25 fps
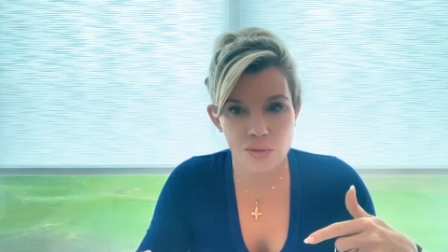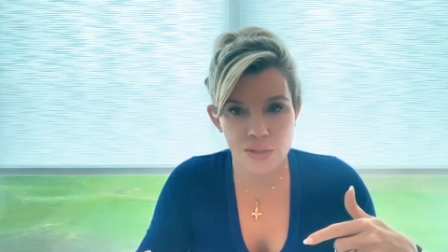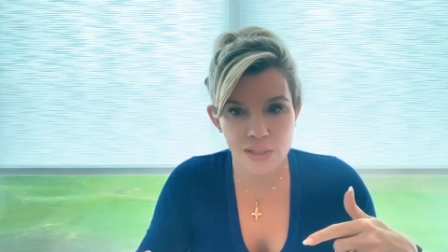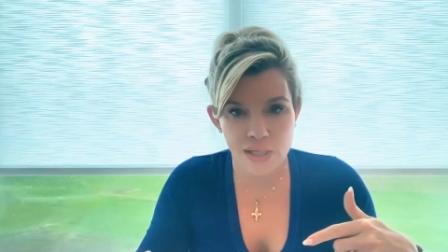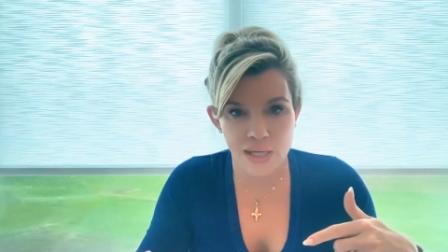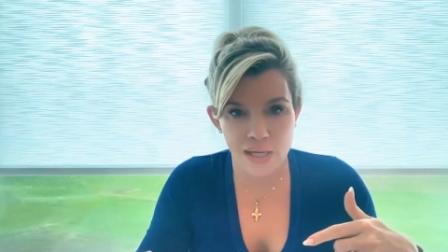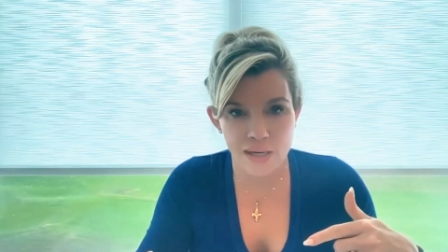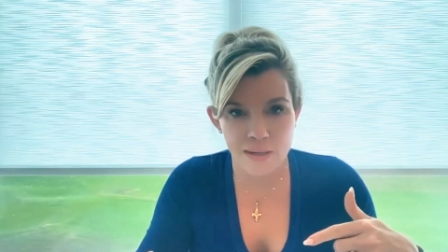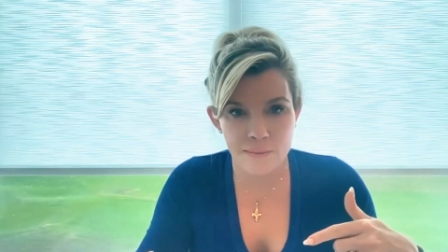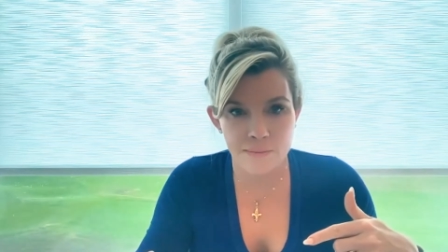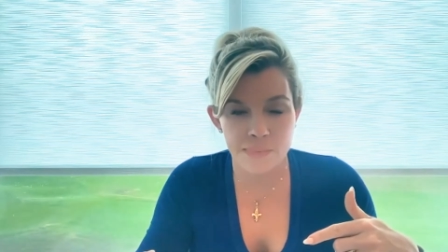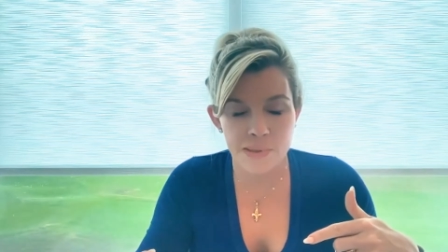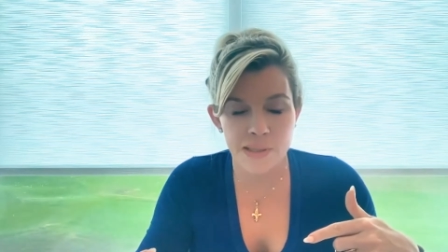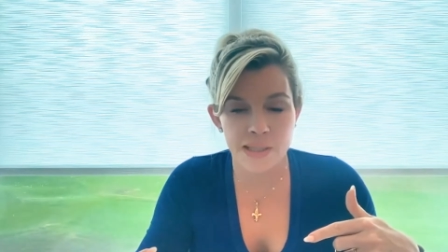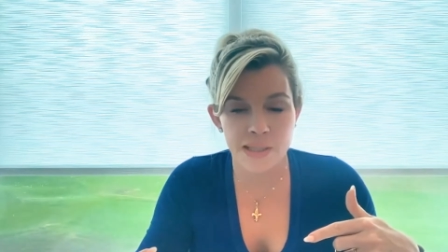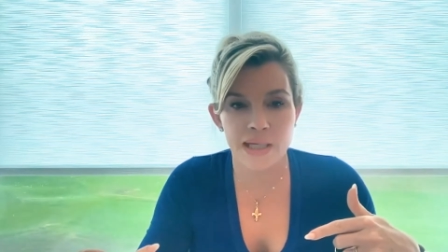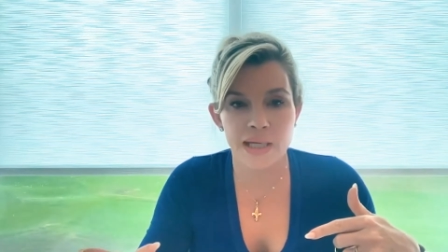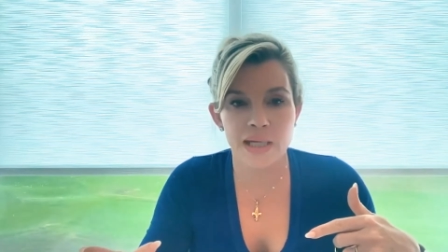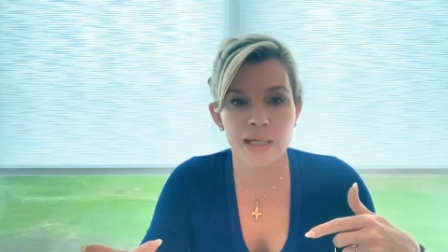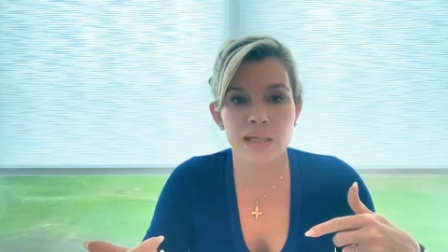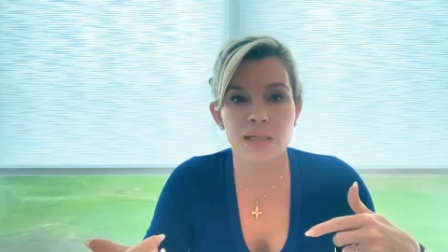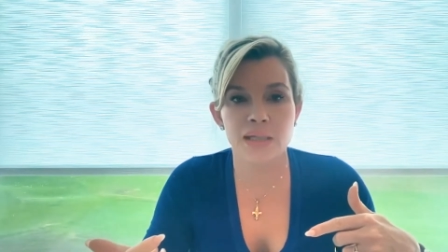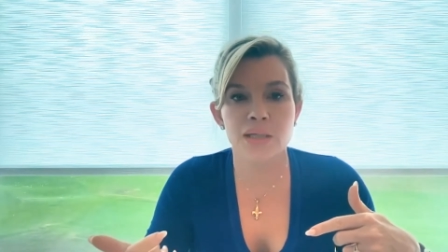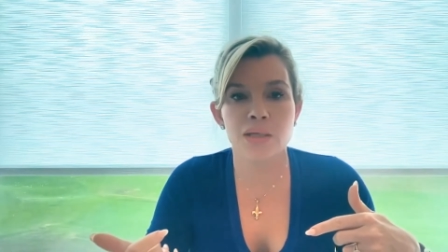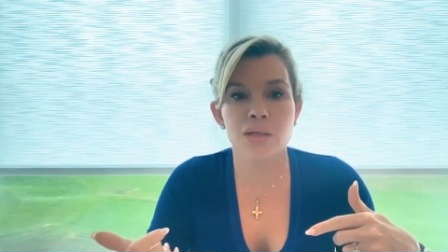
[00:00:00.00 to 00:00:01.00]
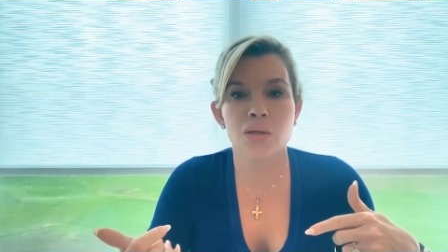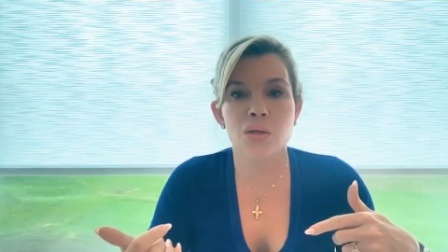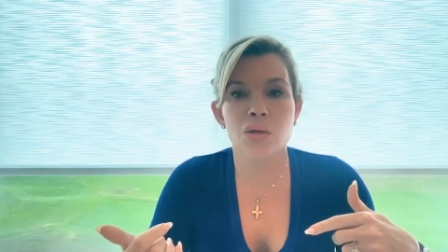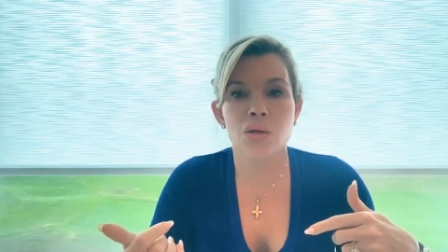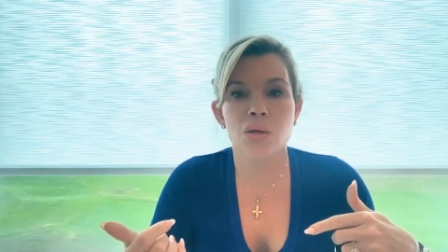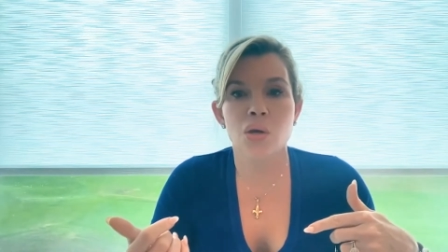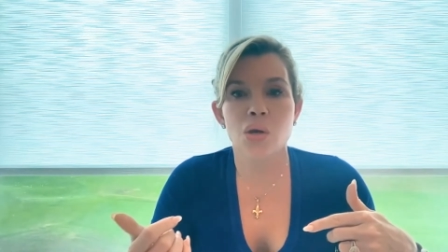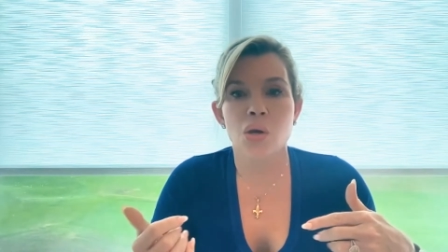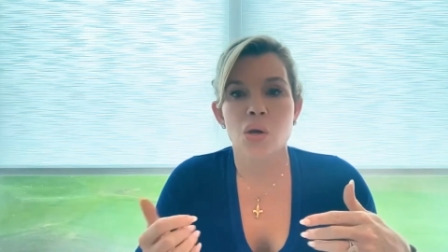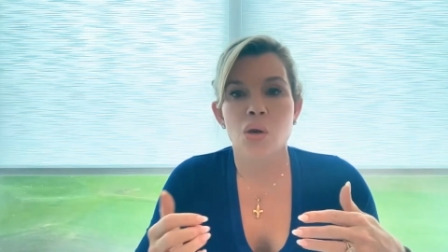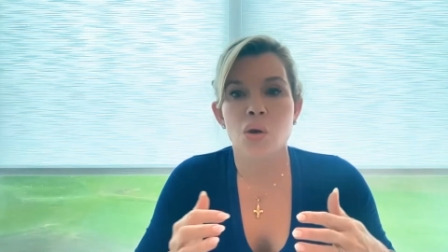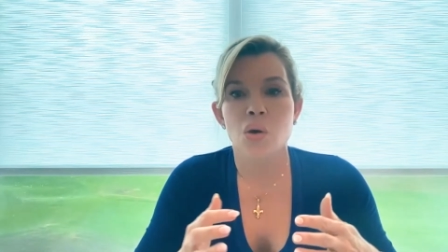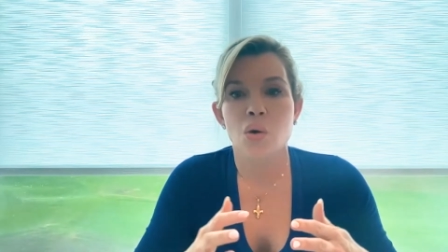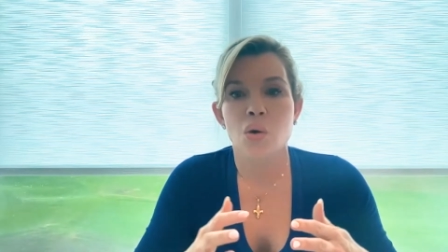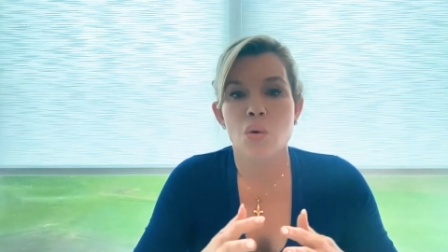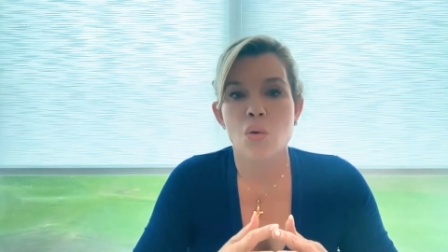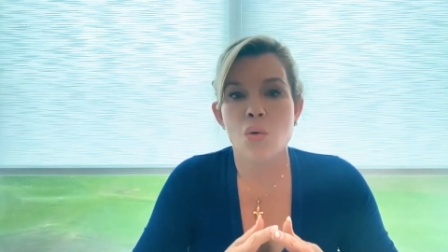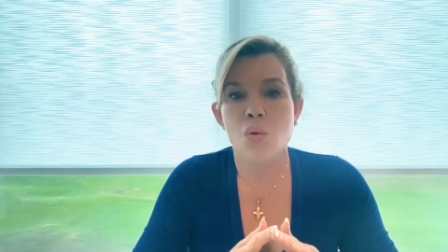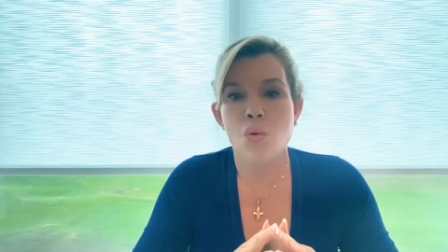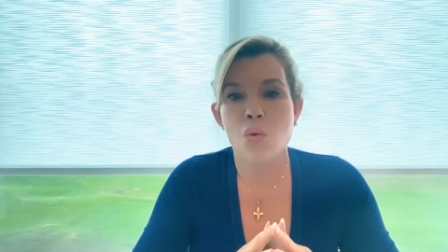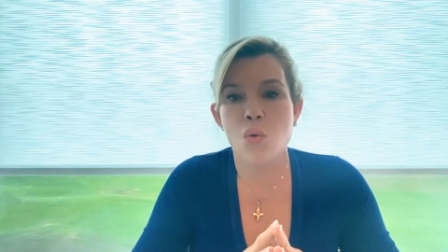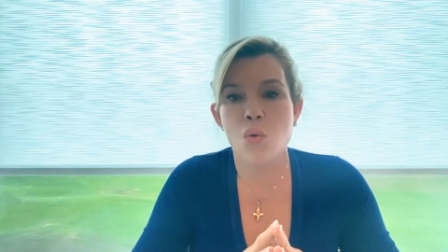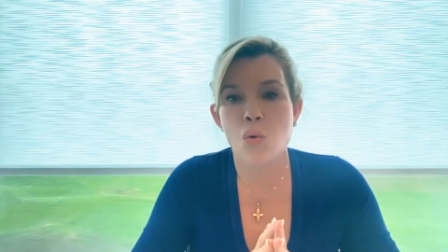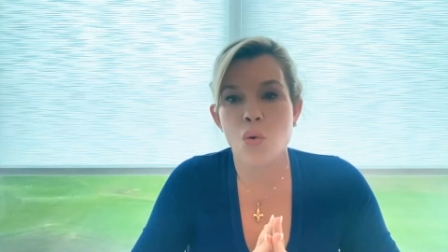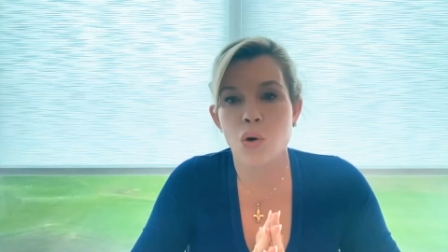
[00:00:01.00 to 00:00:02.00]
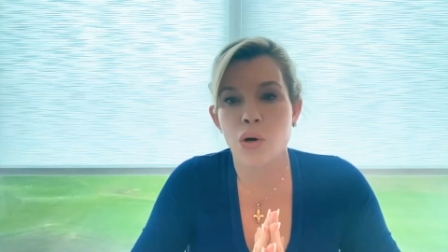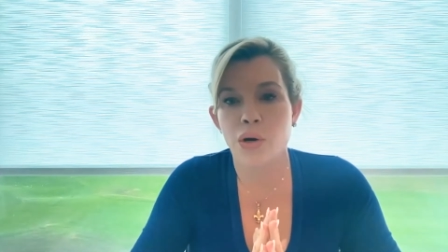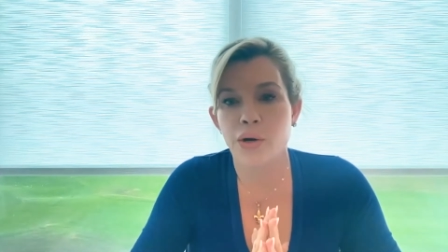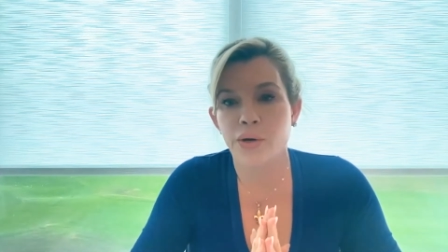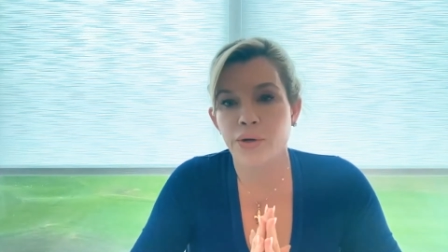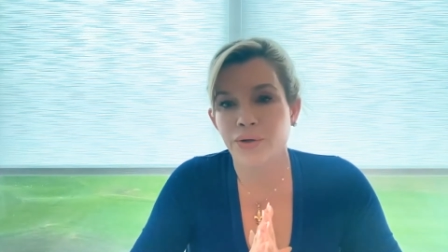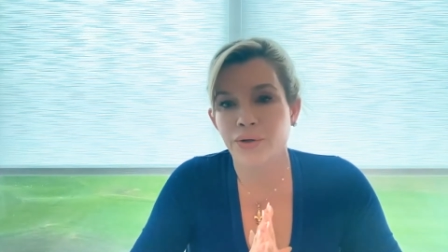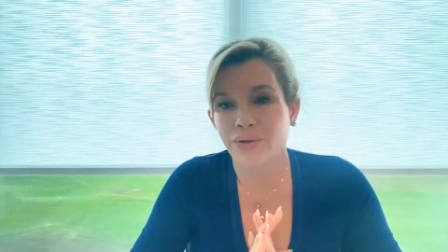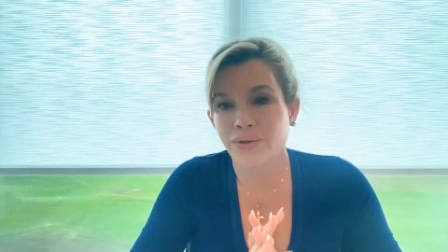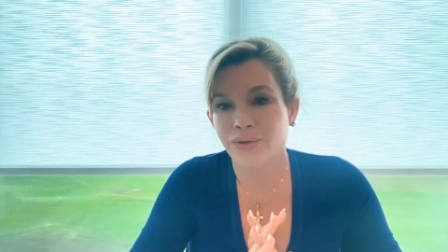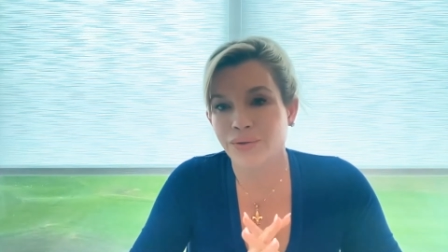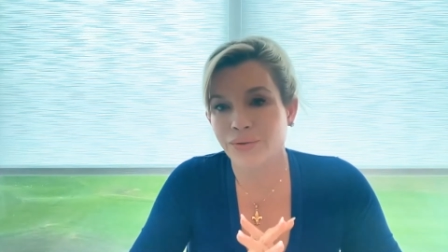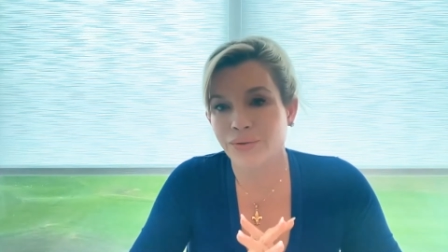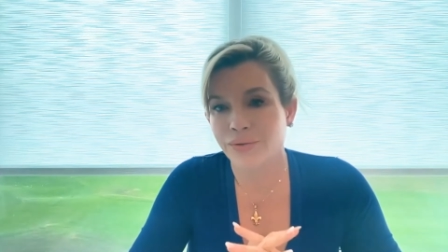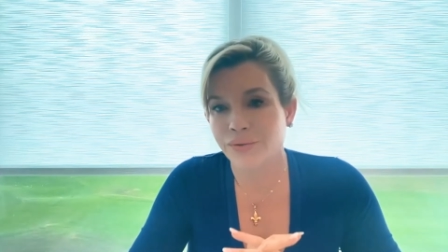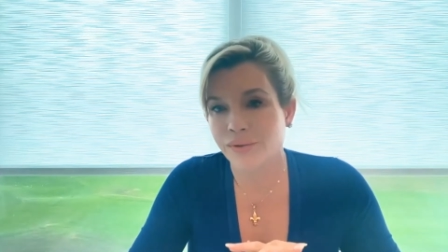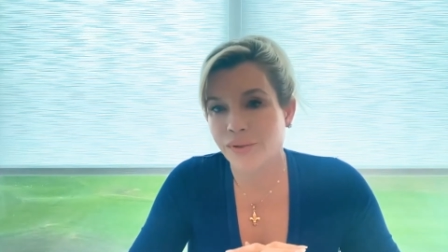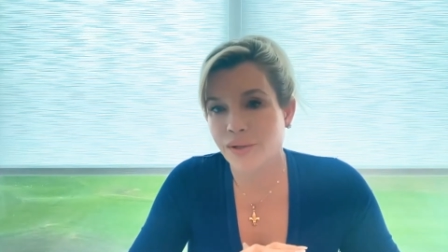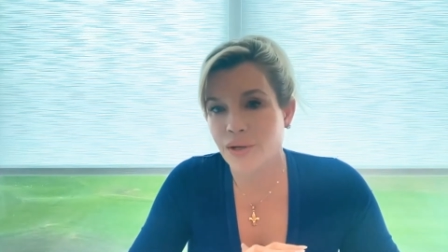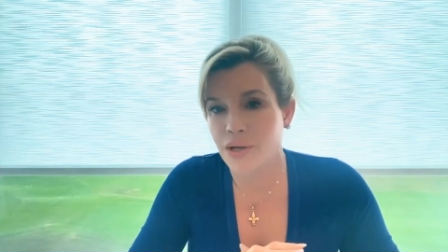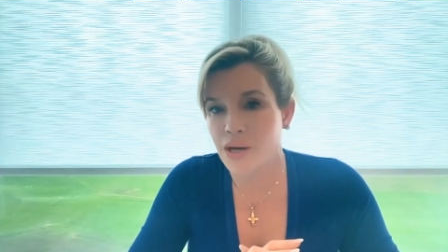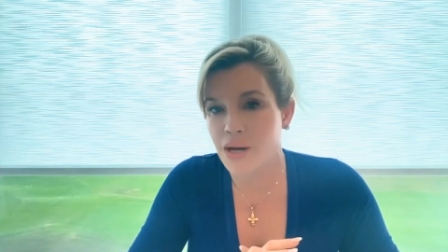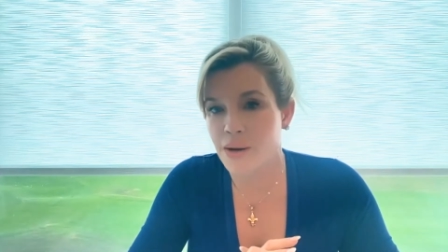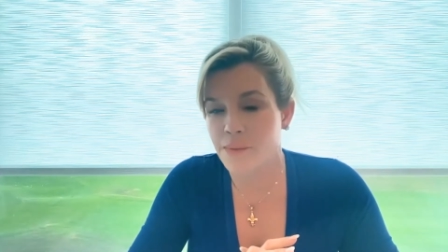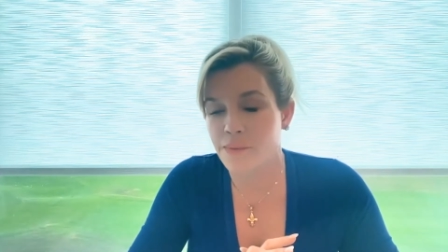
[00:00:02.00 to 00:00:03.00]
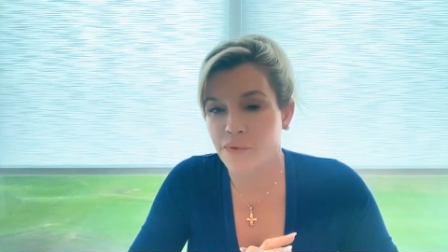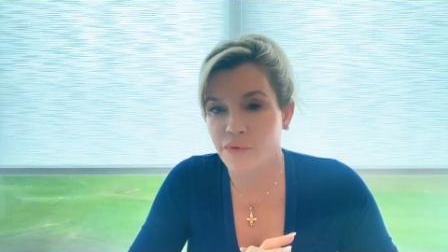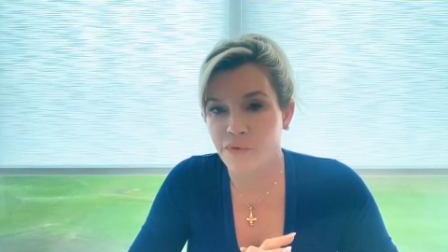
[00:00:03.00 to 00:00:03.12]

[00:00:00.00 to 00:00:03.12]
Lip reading: gambling or